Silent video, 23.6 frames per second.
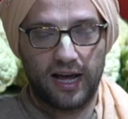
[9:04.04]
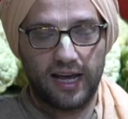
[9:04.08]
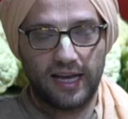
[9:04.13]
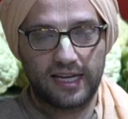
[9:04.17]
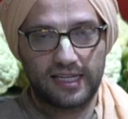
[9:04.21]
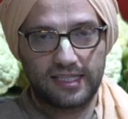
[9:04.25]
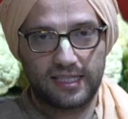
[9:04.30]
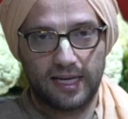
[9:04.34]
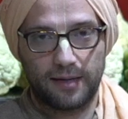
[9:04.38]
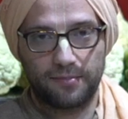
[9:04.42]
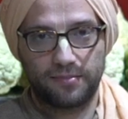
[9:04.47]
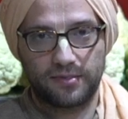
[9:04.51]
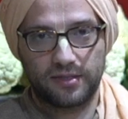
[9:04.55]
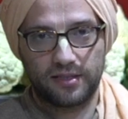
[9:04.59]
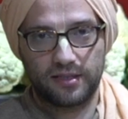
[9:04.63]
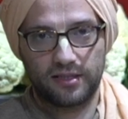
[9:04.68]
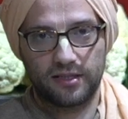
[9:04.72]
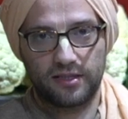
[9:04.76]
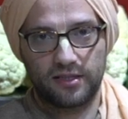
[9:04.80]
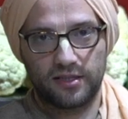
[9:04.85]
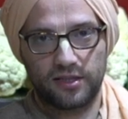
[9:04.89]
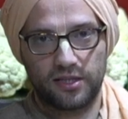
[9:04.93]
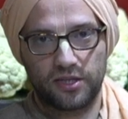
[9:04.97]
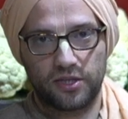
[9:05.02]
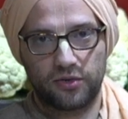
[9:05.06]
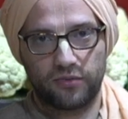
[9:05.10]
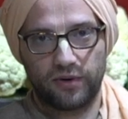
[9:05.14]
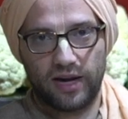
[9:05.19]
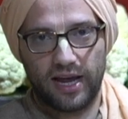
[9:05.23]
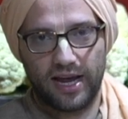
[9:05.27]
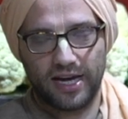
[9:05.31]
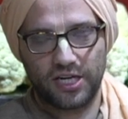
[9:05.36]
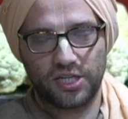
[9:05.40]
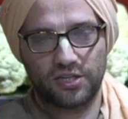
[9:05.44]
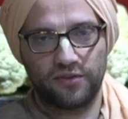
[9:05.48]
I accept the
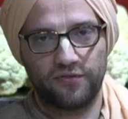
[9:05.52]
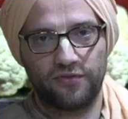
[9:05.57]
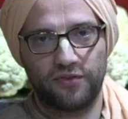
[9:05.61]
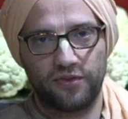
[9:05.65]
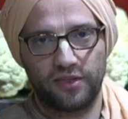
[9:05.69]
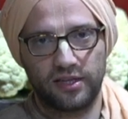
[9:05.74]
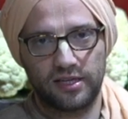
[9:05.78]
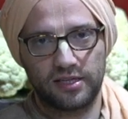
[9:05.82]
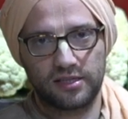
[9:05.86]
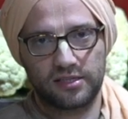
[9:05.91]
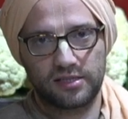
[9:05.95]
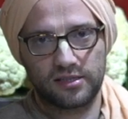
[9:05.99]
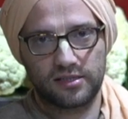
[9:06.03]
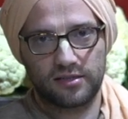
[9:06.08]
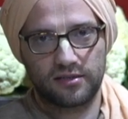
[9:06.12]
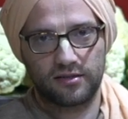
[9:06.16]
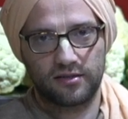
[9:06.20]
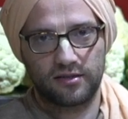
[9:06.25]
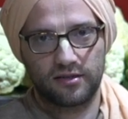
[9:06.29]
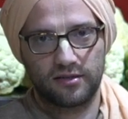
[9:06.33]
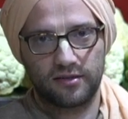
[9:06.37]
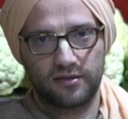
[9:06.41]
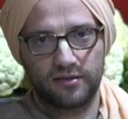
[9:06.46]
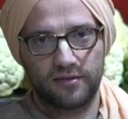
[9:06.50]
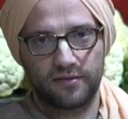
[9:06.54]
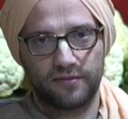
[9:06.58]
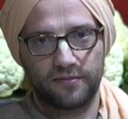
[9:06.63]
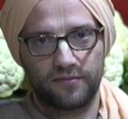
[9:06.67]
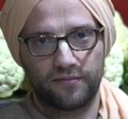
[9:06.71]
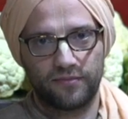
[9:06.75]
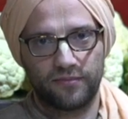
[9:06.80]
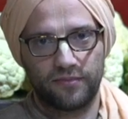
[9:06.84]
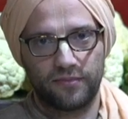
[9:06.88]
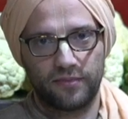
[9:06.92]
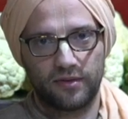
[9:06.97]
reaction for this.
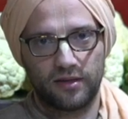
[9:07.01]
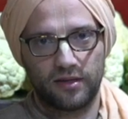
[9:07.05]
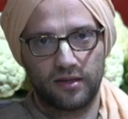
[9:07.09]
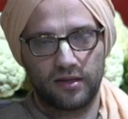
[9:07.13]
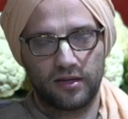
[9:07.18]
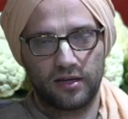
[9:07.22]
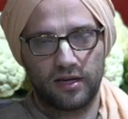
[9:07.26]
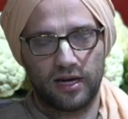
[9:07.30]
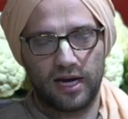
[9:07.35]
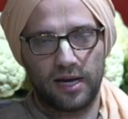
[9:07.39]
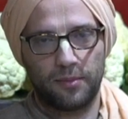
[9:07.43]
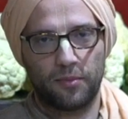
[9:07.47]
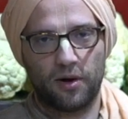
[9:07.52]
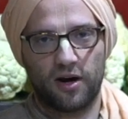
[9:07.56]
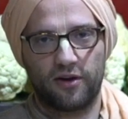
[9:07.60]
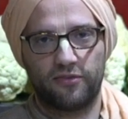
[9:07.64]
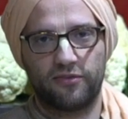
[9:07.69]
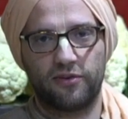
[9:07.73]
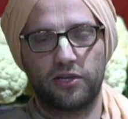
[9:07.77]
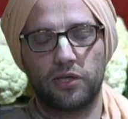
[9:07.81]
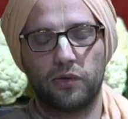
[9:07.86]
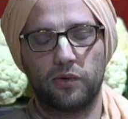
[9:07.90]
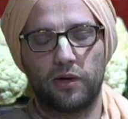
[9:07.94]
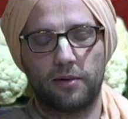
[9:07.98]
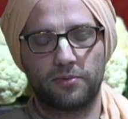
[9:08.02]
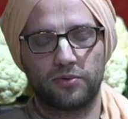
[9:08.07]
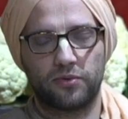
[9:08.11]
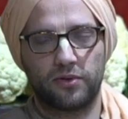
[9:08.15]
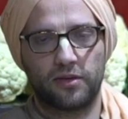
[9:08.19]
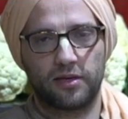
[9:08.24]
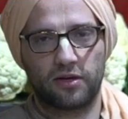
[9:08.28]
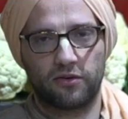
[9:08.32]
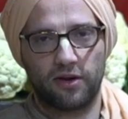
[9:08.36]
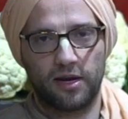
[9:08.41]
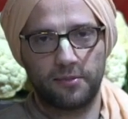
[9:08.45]
I'm offering you up to
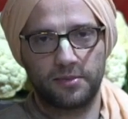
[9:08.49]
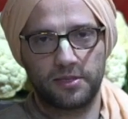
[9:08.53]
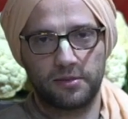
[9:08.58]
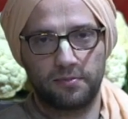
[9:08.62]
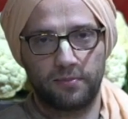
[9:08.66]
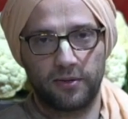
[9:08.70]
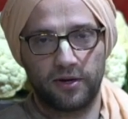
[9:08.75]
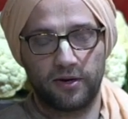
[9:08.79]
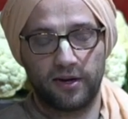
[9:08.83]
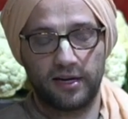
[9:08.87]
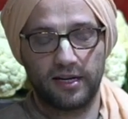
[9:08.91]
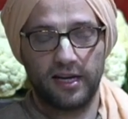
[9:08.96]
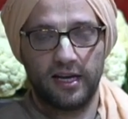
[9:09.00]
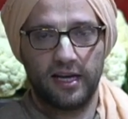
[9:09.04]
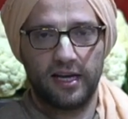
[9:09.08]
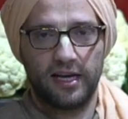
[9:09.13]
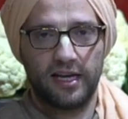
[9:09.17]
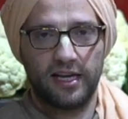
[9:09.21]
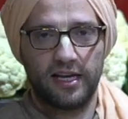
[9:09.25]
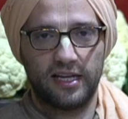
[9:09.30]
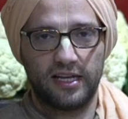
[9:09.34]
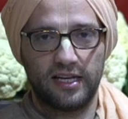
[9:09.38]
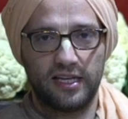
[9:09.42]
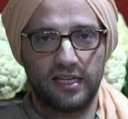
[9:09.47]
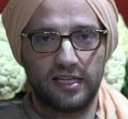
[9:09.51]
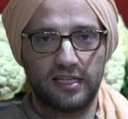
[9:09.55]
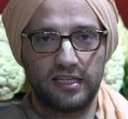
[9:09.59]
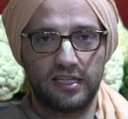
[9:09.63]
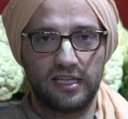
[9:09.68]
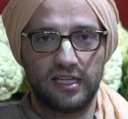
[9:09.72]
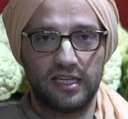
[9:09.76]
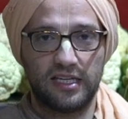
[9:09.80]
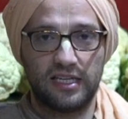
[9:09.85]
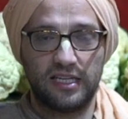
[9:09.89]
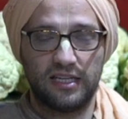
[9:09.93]
the Great Spirit." In
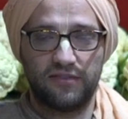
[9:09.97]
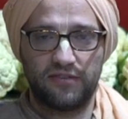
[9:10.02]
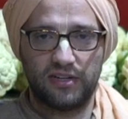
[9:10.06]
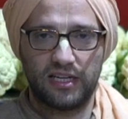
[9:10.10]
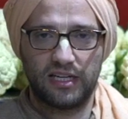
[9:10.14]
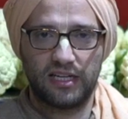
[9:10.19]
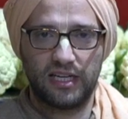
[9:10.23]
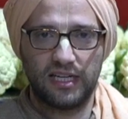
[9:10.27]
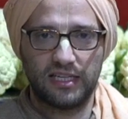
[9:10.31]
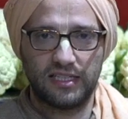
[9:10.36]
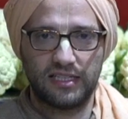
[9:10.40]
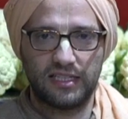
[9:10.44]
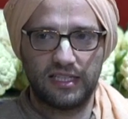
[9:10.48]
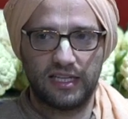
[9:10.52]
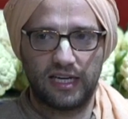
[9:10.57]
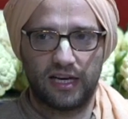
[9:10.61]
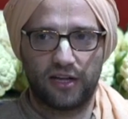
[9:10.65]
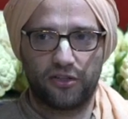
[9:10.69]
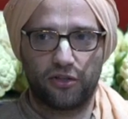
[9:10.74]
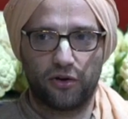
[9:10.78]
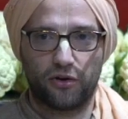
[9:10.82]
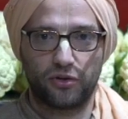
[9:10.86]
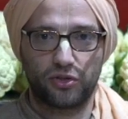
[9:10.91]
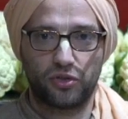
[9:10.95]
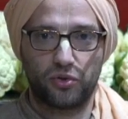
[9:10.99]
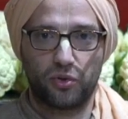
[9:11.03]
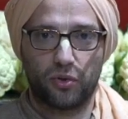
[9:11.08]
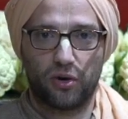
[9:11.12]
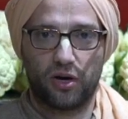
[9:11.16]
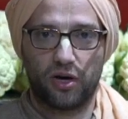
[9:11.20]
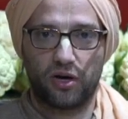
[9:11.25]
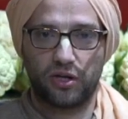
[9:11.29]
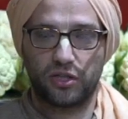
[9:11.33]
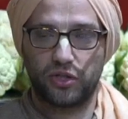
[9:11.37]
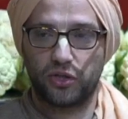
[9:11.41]
in, in even in India, those who
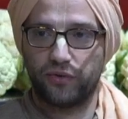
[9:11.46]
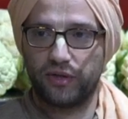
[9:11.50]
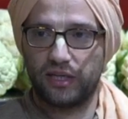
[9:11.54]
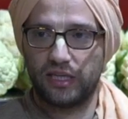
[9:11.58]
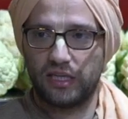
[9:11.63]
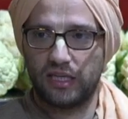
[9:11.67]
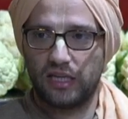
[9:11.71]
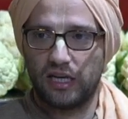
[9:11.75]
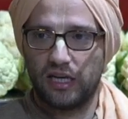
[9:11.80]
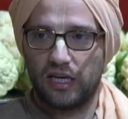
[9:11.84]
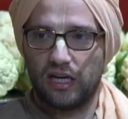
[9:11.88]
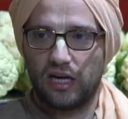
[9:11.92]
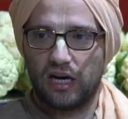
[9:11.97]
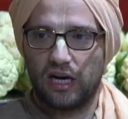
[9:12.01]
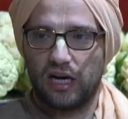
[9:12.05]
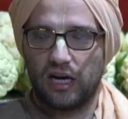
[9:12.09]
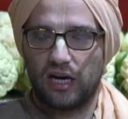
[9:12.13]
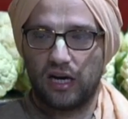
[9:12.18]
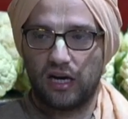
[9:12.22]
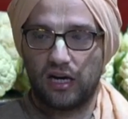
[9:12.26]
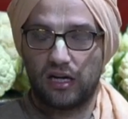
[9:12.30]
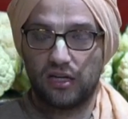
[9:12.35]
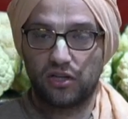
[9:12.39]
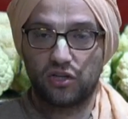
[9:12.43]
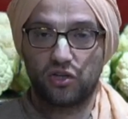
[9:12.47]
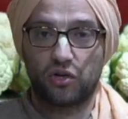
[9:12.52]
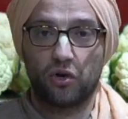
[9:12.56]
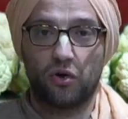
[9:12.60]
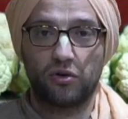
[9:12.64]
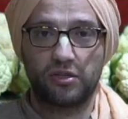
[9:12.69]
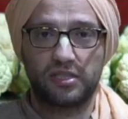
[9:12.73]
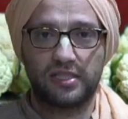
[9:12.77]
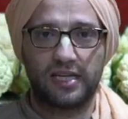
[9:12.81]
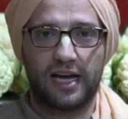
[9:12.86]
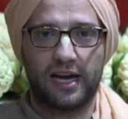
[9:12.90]
are doing uh,
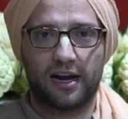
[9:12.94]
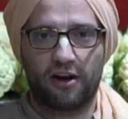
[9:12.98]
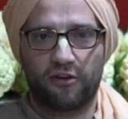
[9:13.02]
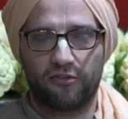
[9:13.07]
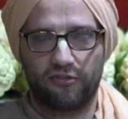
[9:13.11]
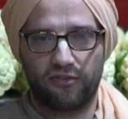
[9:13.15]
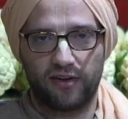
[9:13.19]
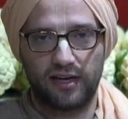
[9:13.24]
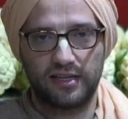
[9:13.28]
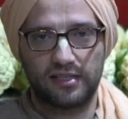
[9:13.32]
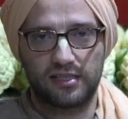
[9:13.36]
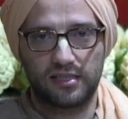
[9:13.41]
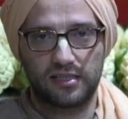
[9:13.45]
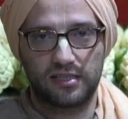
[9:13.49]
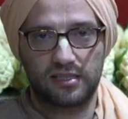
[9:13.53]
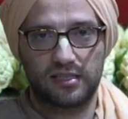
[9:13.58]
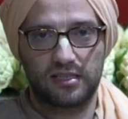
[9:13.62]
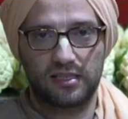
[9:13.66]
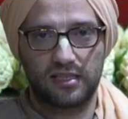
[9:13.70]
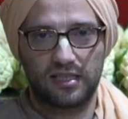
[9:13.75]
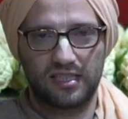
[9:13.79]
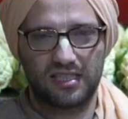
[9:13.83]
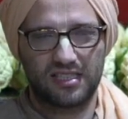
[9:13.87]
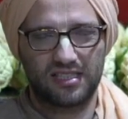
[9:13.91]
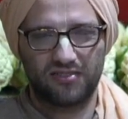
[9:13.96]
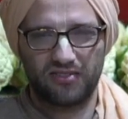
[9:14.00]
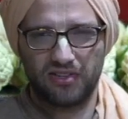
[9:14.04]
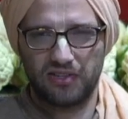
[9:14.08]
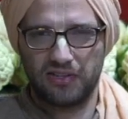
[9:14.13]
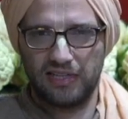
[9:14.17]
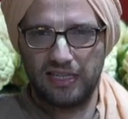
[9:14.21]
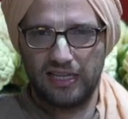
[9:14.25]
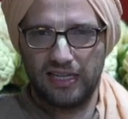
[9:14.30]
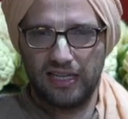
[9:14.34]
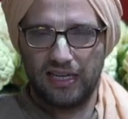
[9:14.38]
goat sacrifices. This is a
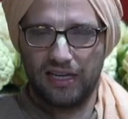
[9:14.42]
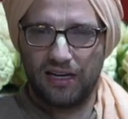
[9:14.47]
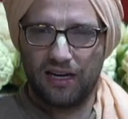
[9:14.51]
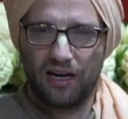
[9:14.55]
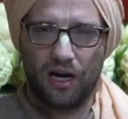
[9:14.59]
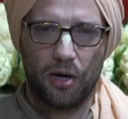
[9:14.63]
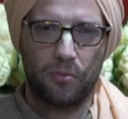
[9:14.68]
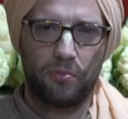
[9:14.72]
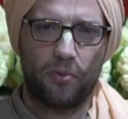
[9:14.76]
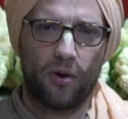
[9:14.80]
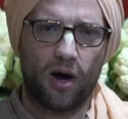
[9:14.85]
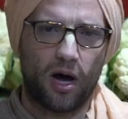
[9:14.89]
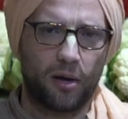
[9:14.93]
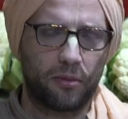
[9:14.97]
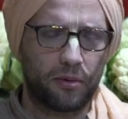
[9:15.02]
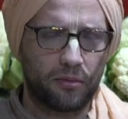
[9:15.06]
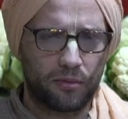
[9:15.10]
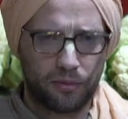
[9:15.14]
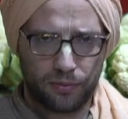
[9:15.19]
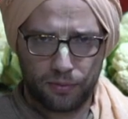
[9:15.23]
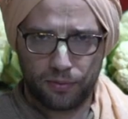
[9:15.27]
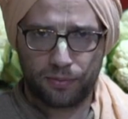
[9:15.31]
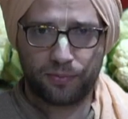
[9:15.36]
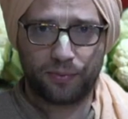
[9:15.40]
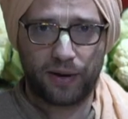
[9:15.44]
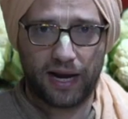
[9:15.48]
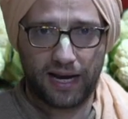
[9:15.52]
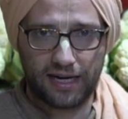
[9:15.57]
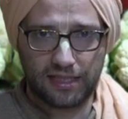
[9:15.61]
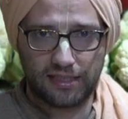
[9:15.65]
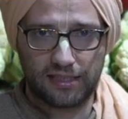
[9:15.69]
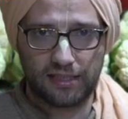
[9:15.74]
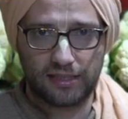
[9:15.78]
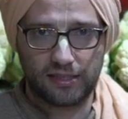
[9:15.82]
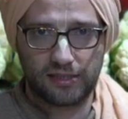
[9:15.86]
very abominable
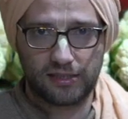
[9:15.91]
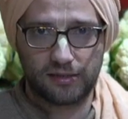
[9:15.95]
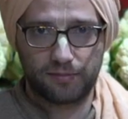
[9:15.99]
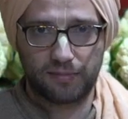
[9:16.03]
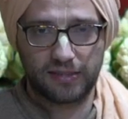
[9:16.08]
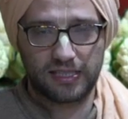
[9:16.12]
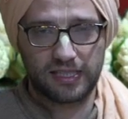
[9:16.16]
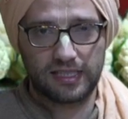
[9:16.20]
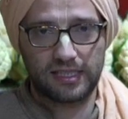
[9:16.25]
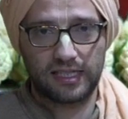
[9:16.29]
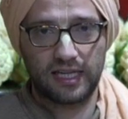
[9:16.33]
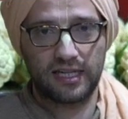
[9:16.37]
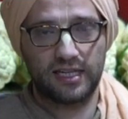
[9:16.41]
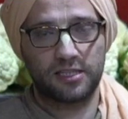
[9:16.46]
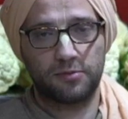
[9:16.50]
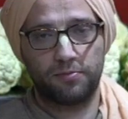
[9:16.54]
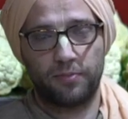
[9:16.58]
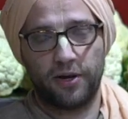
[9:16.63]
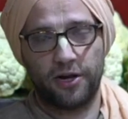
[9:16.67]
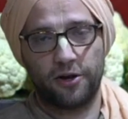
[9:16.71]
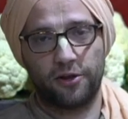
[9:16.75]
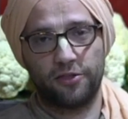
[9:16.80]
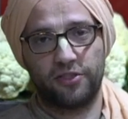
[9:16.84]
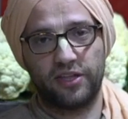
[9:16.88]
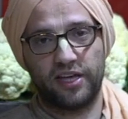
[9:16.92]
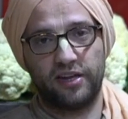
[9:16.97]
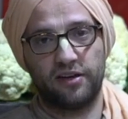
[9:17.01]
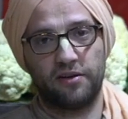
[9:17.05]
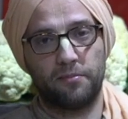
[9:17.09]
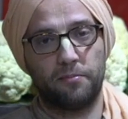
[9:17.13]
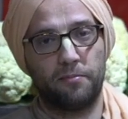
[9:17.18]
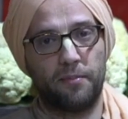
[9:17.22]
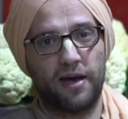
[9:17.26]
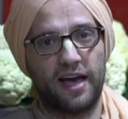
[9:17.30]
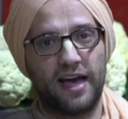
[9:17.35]
practice, but still, it's better
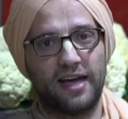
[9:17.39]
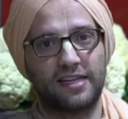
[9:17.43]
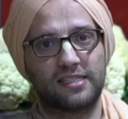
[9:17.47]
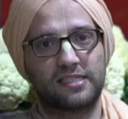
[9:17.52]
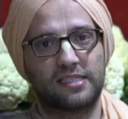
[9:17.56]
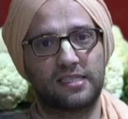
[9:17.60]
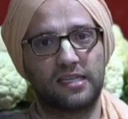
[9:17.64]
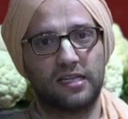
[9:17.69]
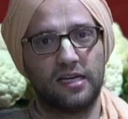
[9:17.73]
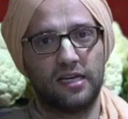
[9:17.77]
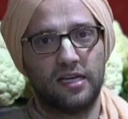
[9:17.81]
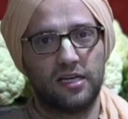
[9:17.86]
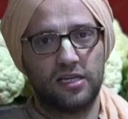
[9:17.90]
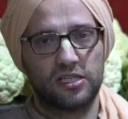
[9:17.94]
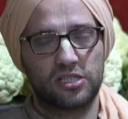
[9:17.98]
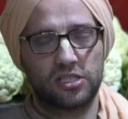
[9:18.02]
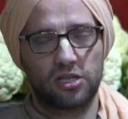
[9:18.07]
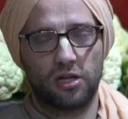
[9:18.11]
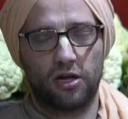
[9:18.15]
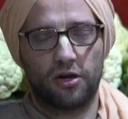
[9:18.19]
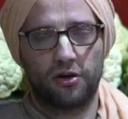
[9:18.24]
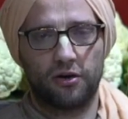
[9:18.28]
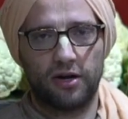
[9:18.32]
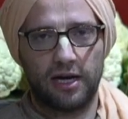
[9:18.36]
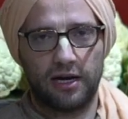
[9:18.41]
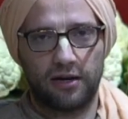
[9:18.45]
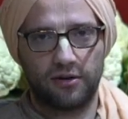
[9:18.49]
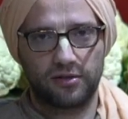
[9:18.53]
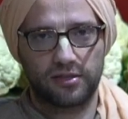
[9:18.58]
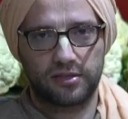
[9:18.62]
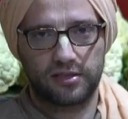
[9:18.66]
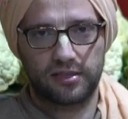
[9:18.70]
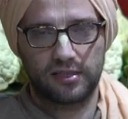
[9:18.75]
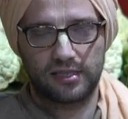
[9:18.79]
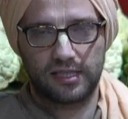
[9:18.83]
than mass
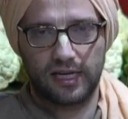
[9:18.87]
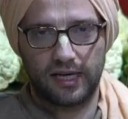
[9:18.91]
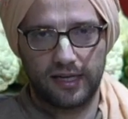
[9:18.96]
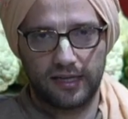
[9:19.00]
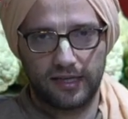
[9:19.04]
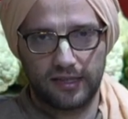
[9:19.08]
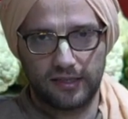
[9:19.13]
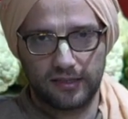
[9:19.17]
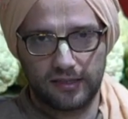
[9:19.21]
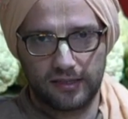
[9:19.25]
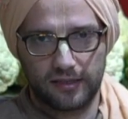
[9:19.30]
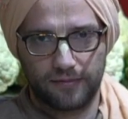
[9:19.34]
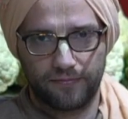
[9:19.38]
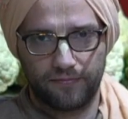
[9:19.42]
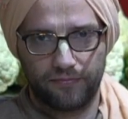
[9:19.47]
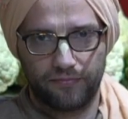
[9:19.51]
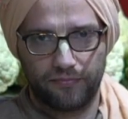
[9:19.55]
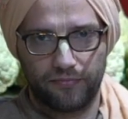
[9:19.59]
slaughterhouse societies